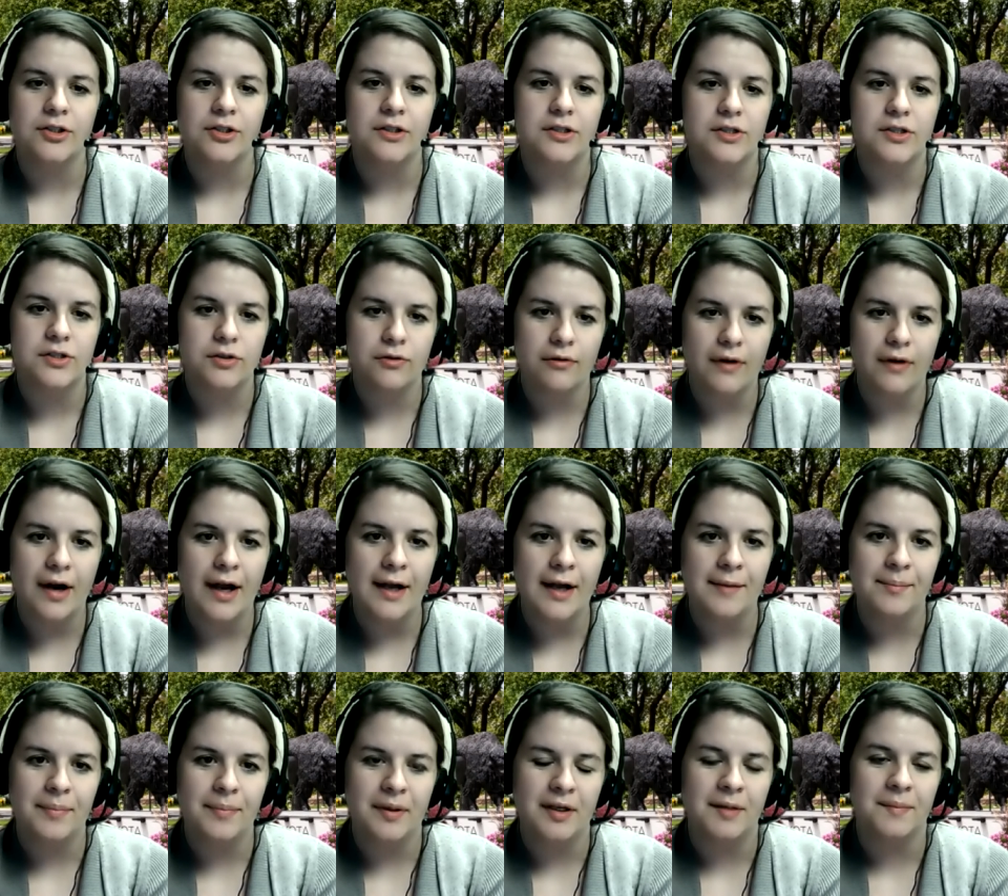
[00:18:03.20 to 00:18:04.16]

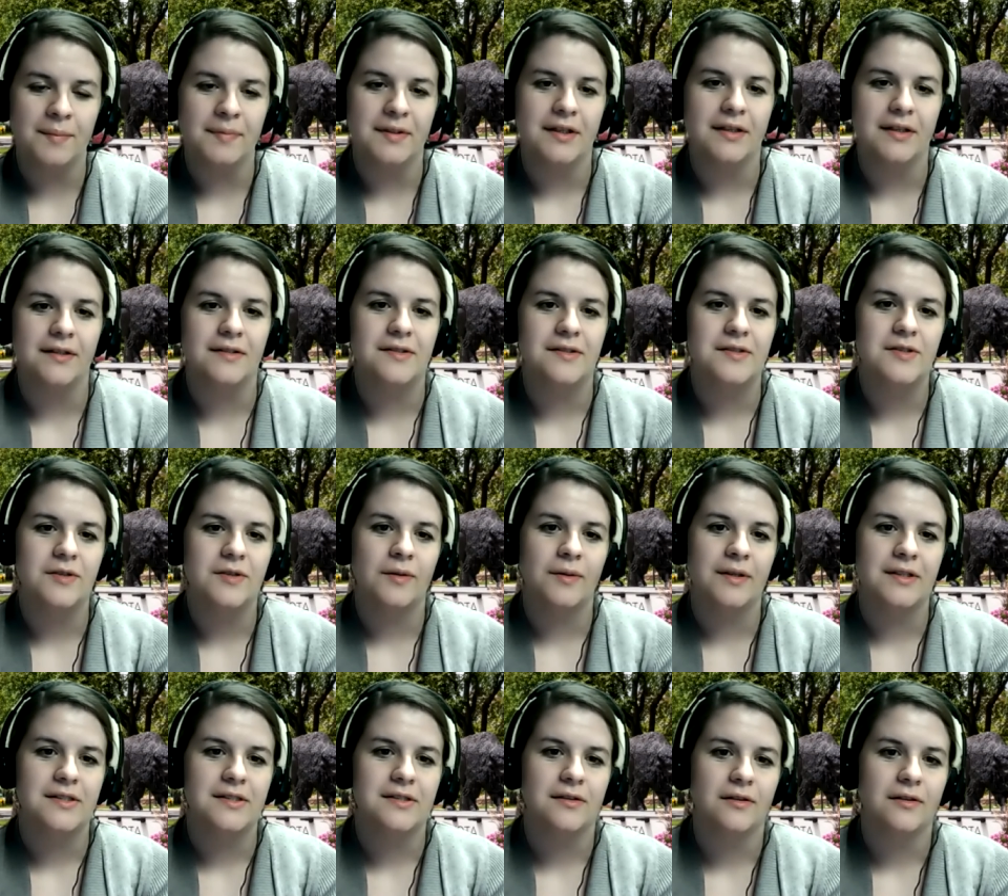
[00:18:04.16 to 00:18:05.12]
scribe pumpkins. So
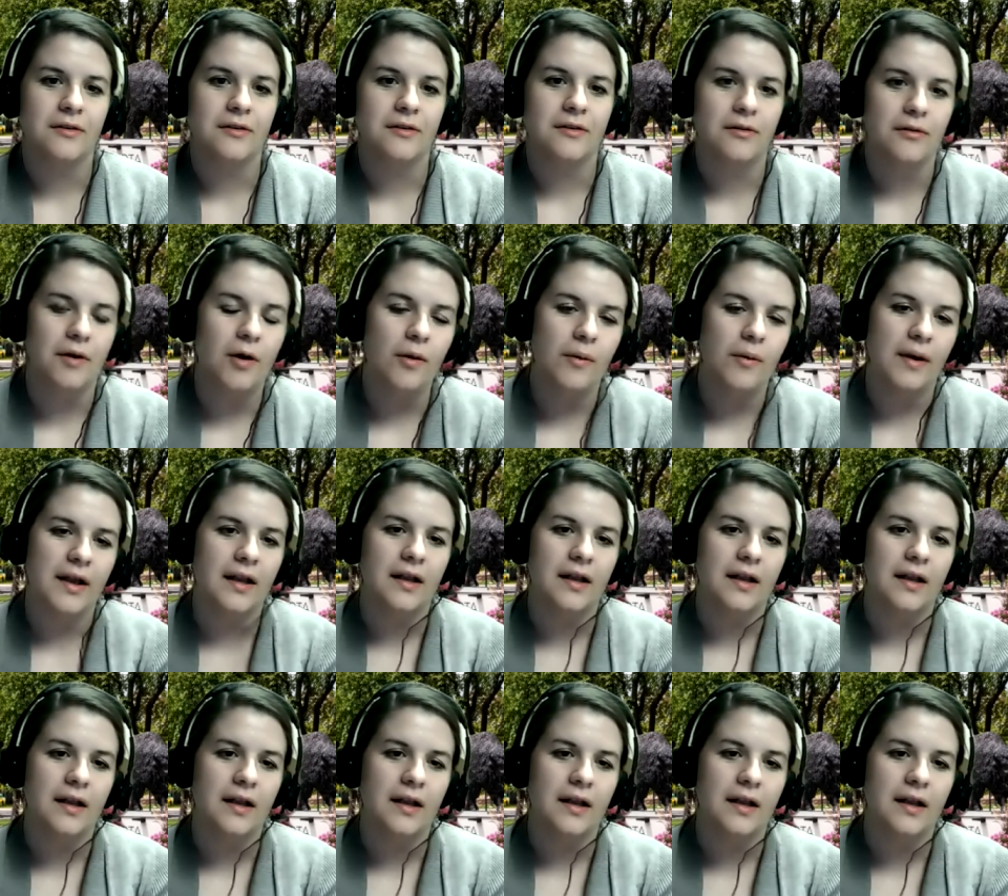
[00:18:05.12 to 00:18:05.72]
as they're growing,